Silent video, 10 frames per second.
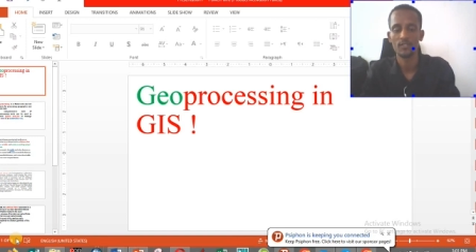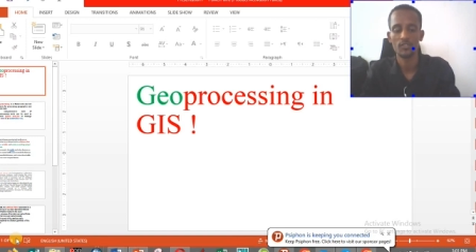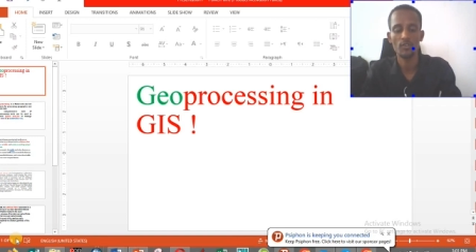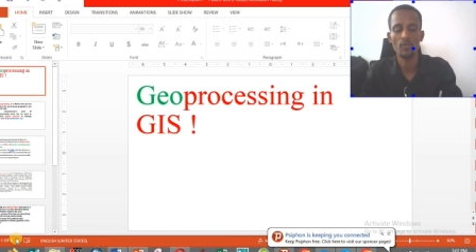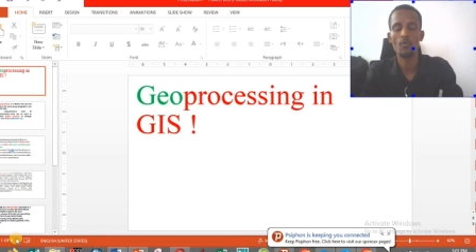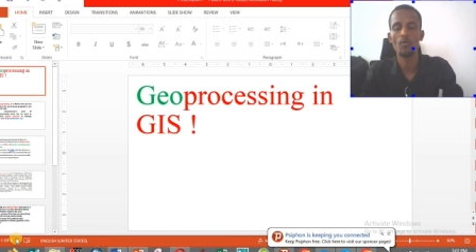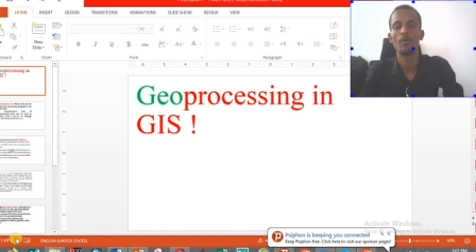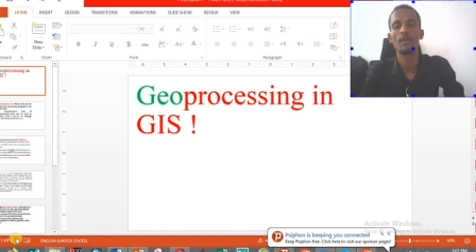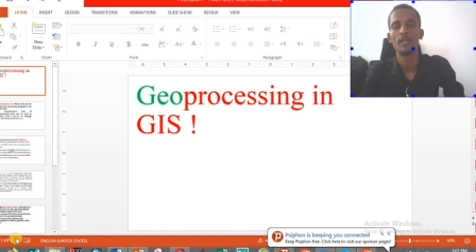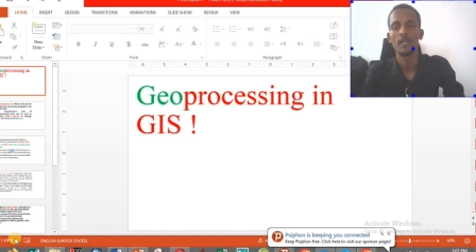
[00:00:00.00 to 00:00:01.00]
So,
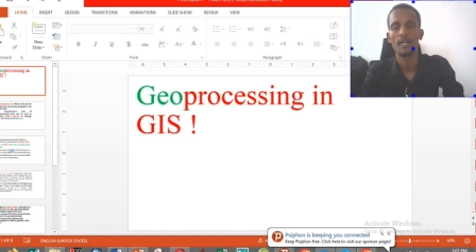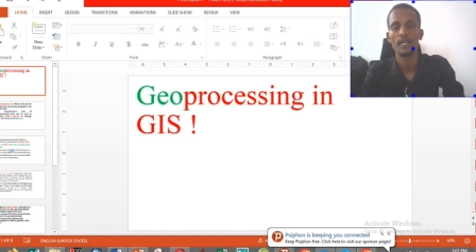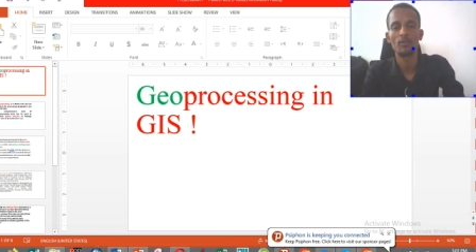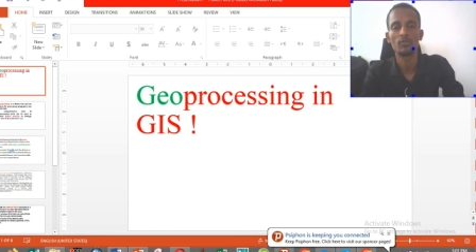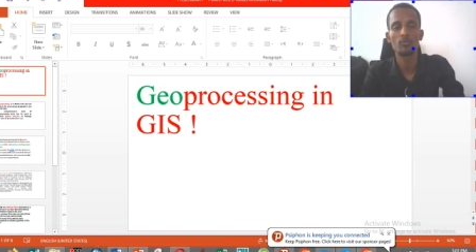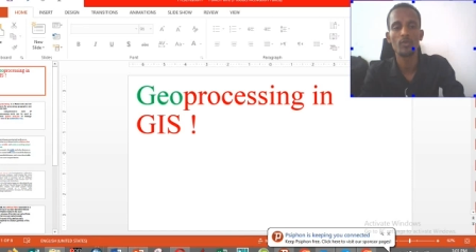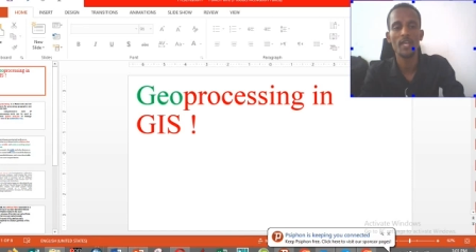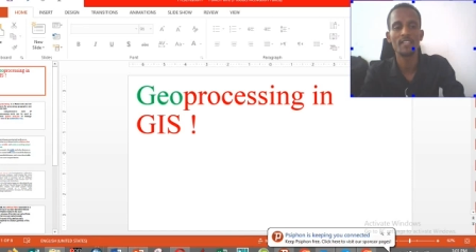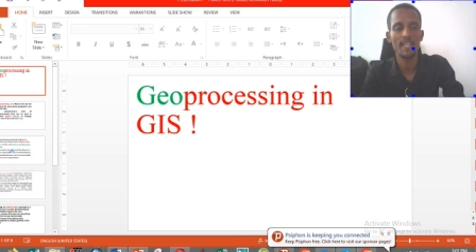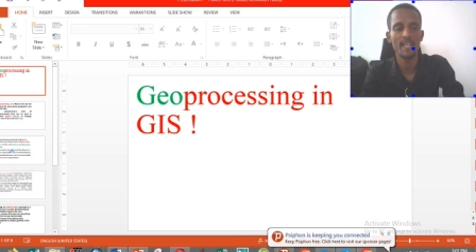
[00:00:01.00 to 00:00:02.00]
in our
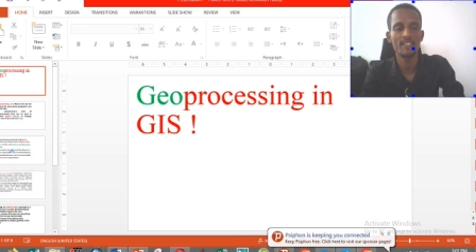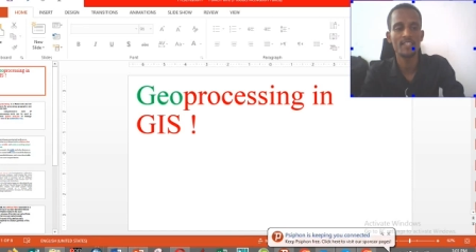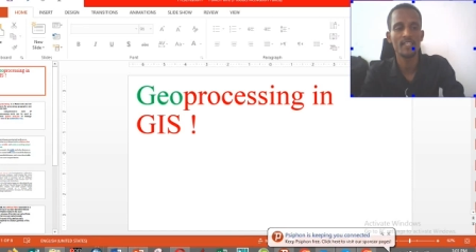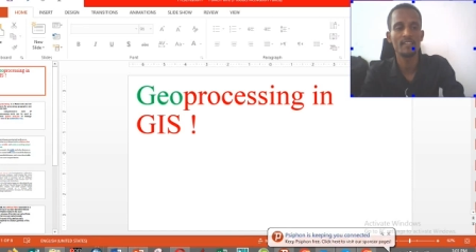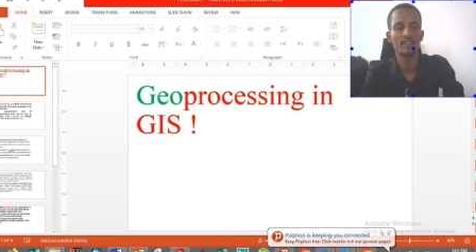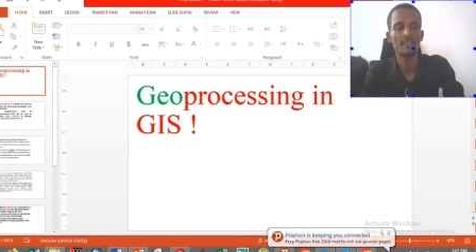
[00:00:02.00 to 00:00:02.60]
today's lesson,